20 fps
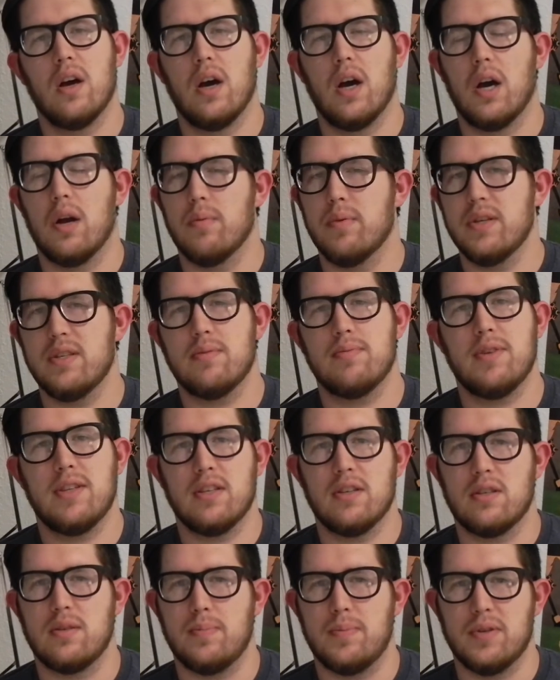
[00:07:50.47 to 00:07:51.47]
Reese
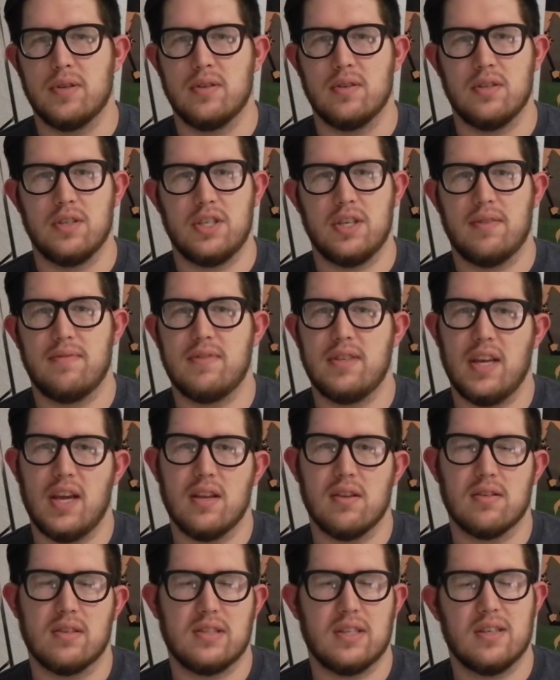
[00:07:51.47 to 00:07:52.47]
Witherspoon, Jeff
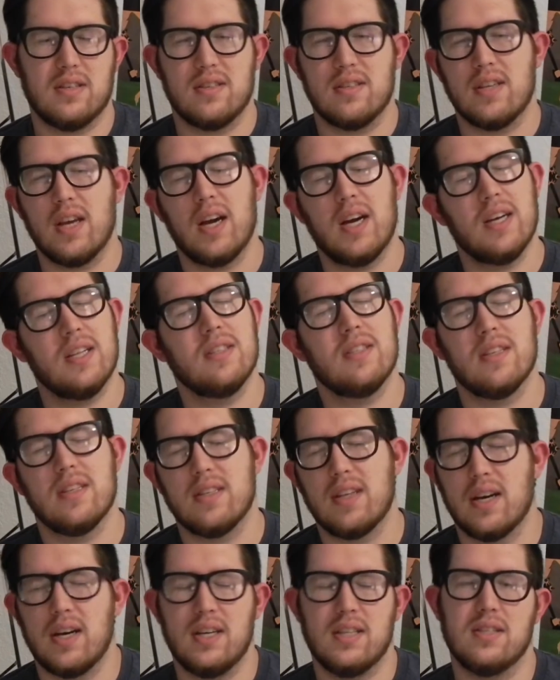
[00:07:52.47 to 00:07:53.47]
Daniels. There's tons
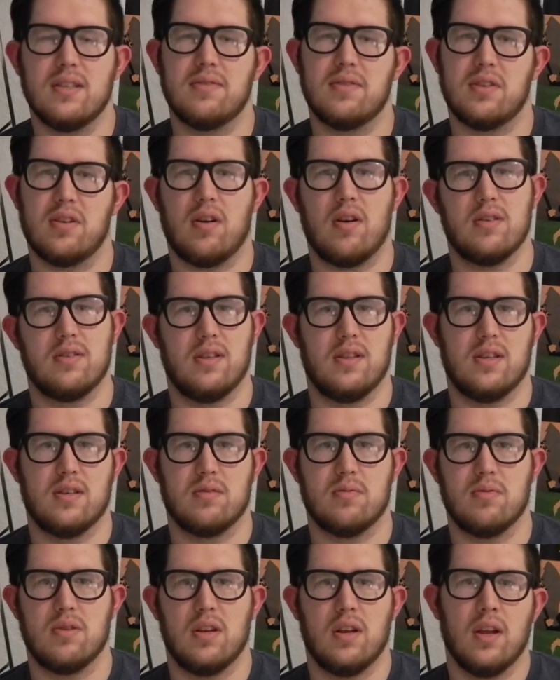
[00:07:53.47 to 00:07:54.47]
and tons of stars in
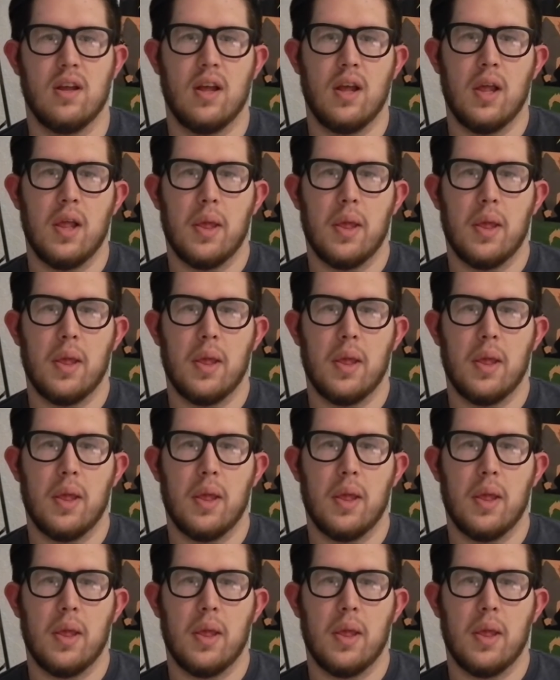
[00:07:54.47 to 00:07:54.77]
this one.